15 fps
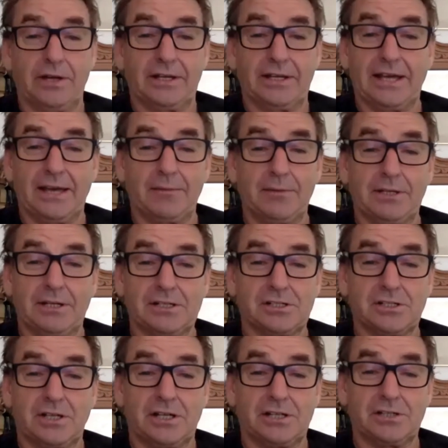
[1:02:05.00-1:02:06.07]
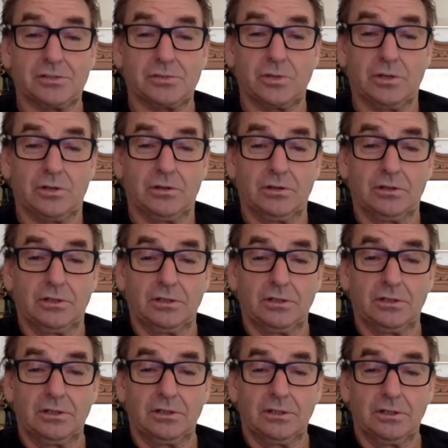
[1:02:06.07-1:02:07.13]
the game at that stage as well,
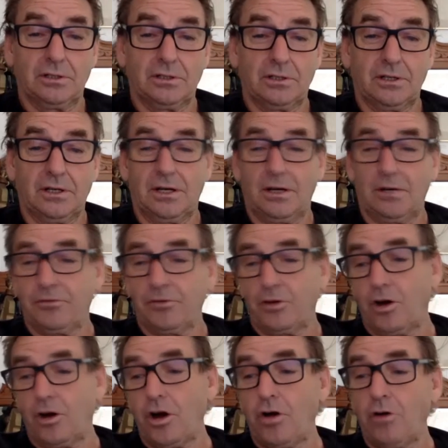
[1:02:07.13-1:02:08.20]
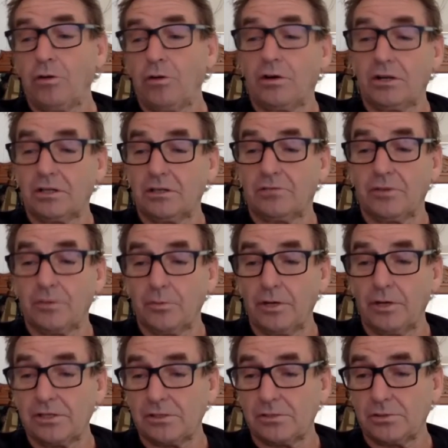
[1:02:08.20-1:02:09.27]
for a whole lot of different
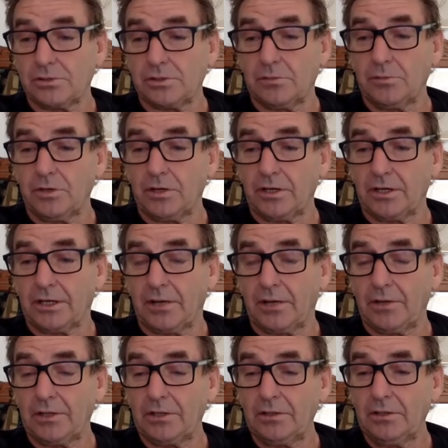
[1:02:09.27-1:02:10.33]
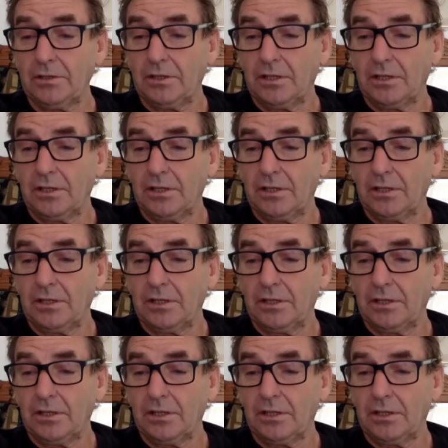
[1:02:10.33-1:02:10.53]
reasons, which I'm not going to go into.